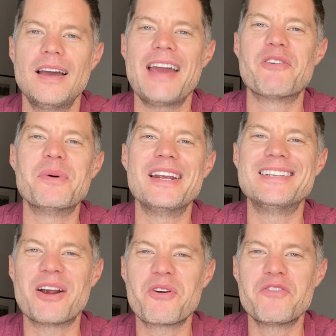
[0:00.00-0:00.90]
Hey everybody,
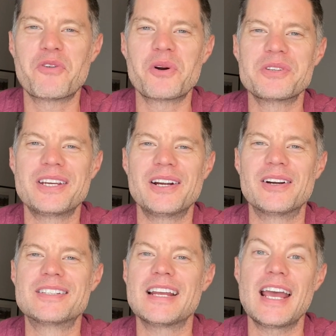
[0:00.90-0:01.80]
Darren Voros
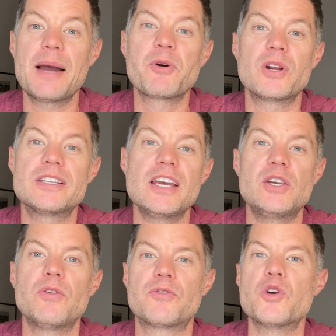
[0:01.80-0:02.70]
here. Today I'm going to
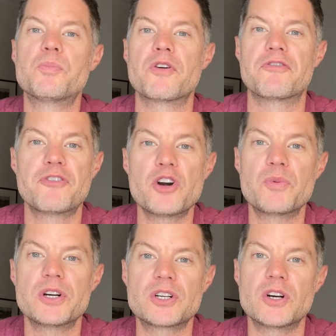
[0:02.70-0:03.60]
take you through
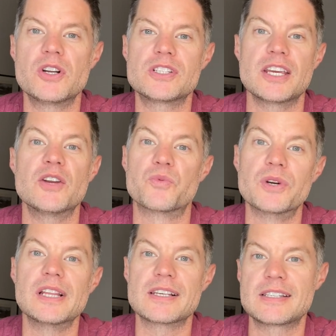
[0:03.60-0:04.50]
preferred returns in
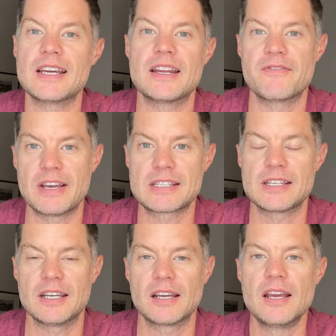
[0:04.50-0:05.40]
real estate
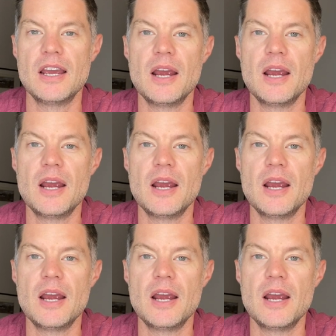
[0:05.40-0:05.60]
investing.